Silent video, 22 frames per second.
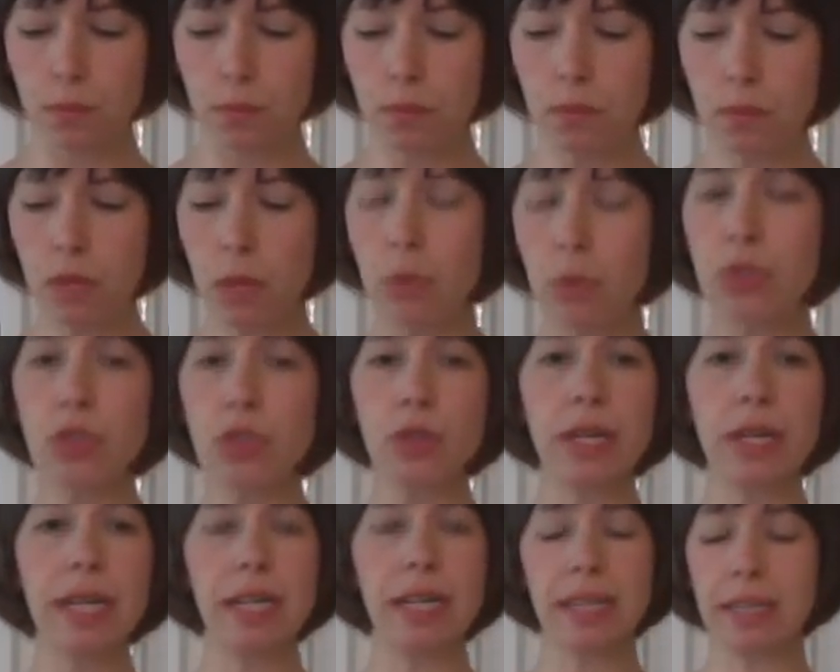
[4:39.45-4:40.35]
And what's
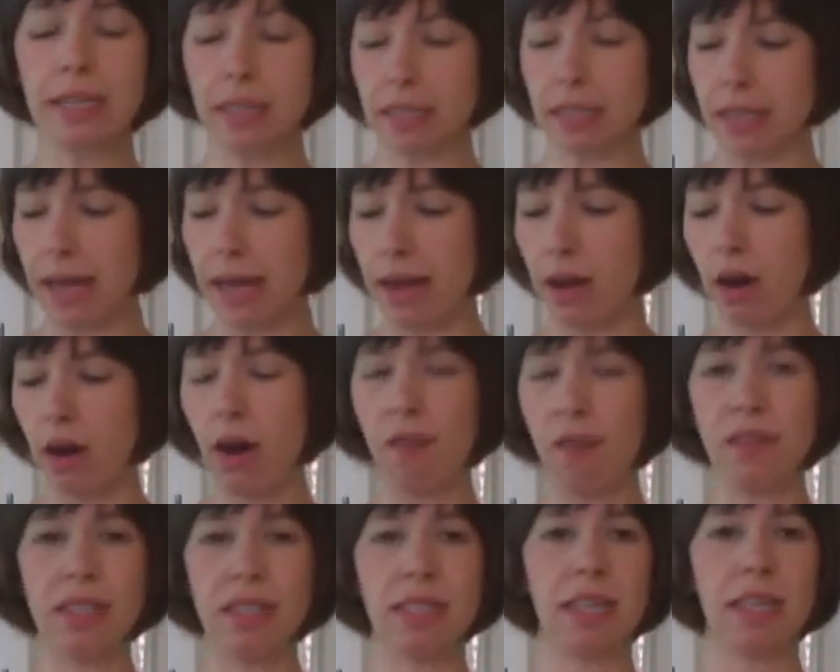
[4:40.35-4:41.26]
great is that
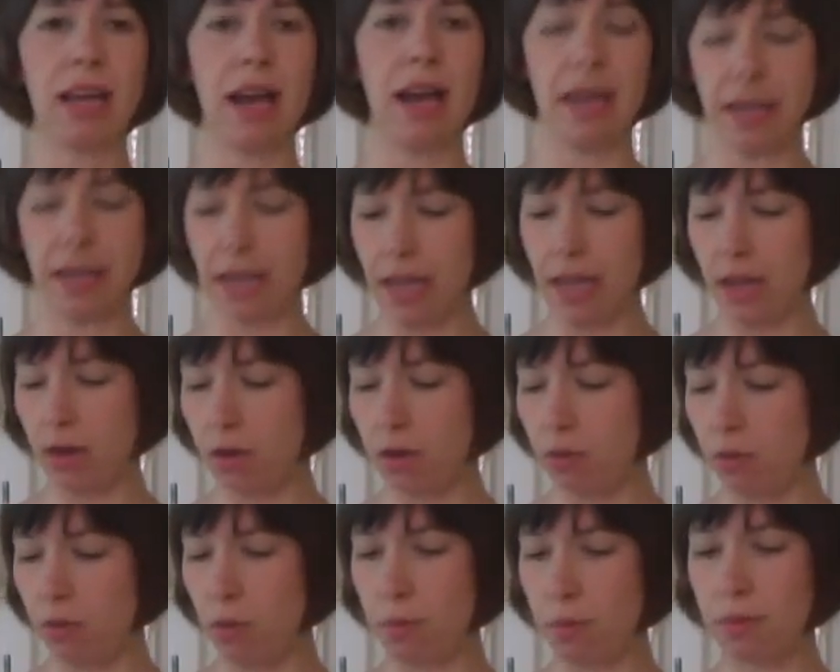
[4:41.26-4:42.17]
obviously I
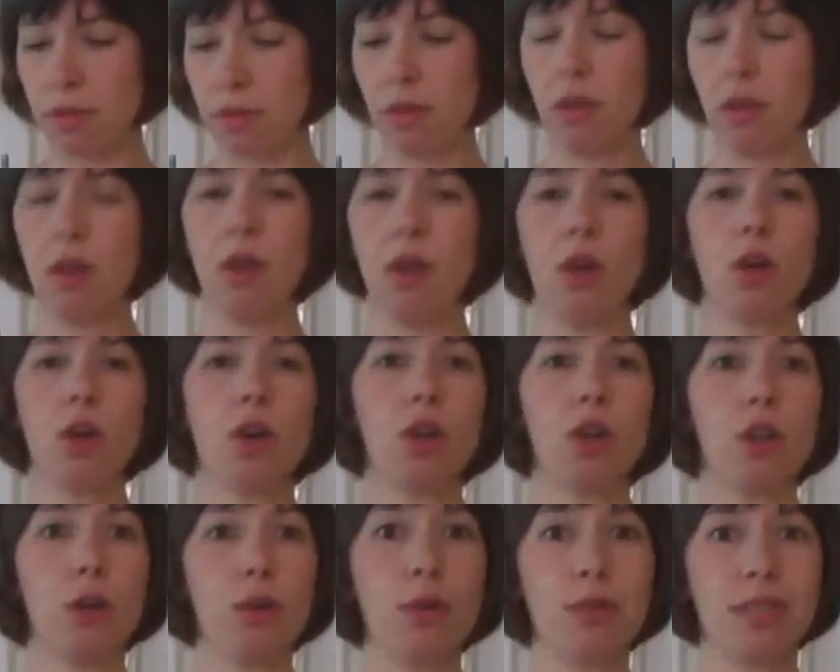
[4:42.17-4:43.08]
can,
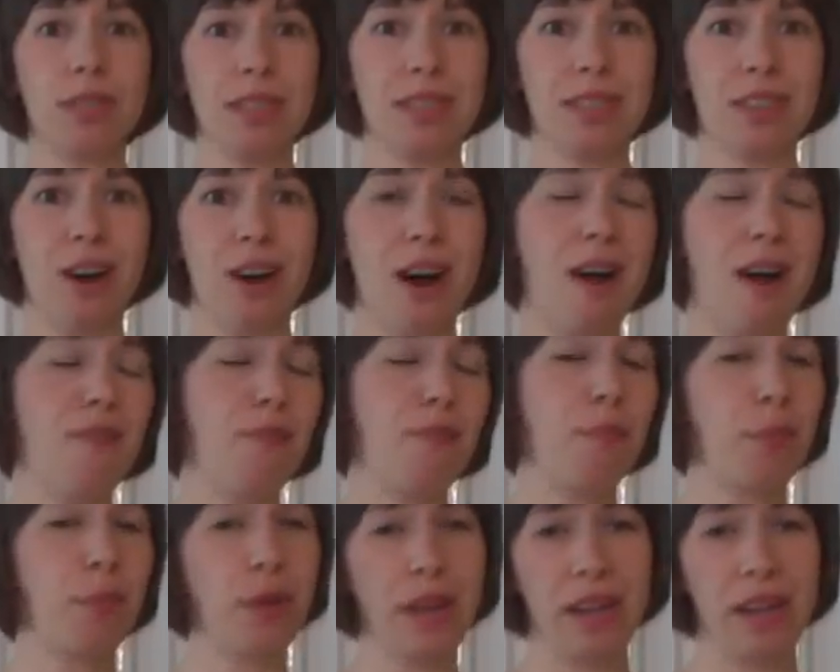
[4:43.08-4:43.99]
close this
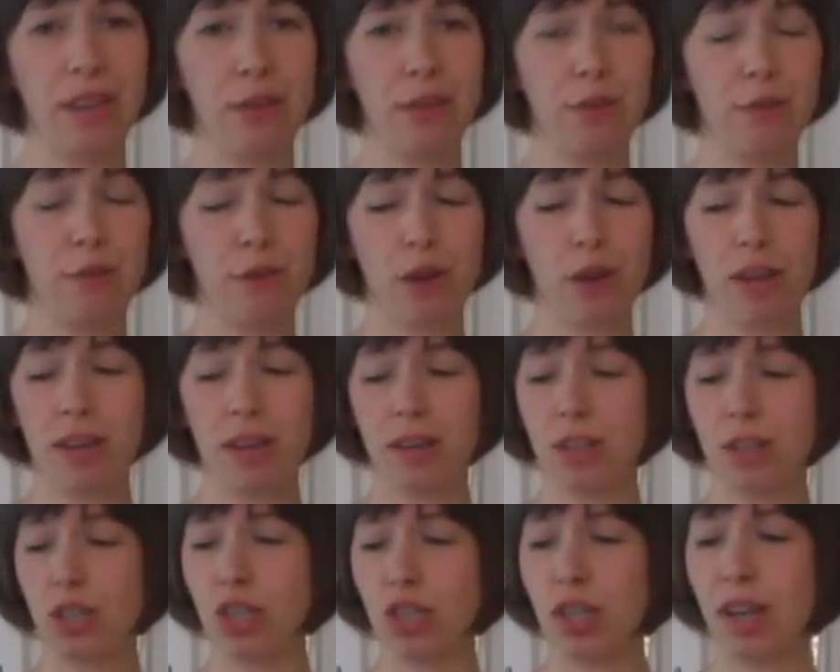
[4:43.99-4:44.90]
off, put it in the
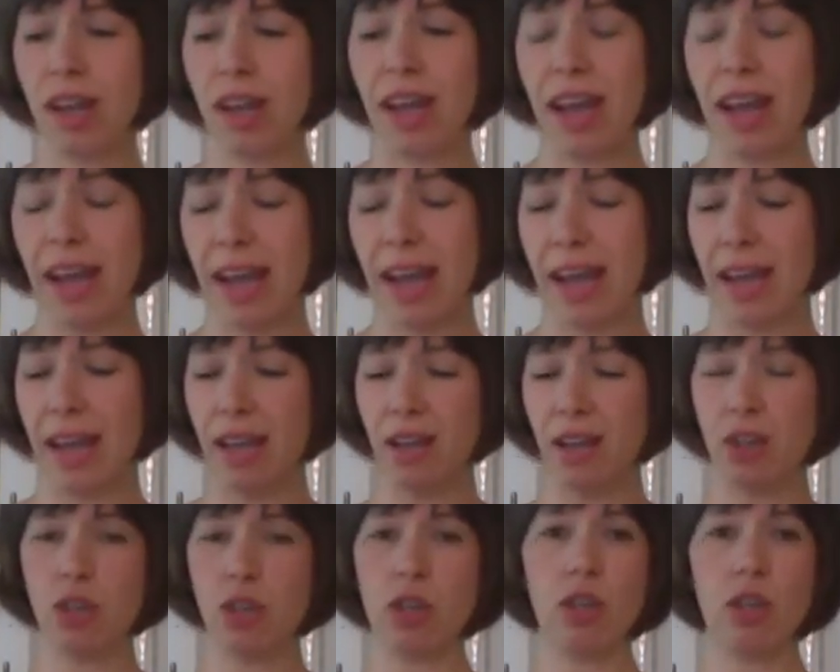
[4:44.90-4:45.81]
fridge,
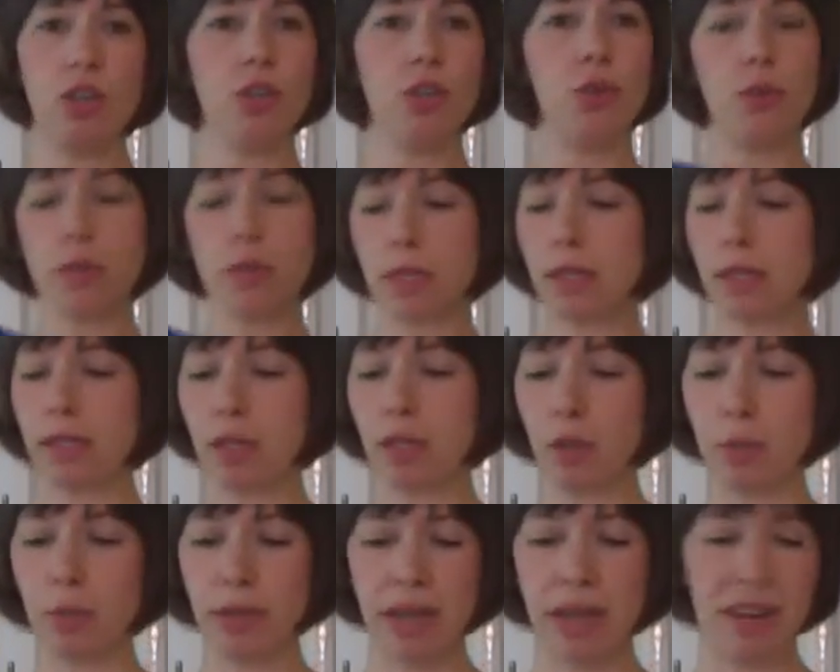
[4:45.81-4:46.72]
and use a
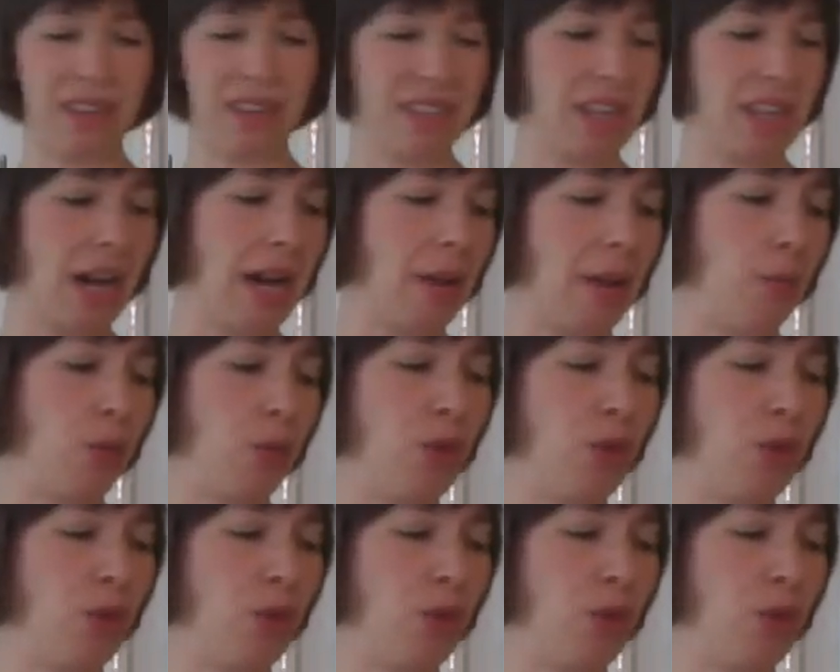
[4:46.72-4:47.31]
little bit at a time.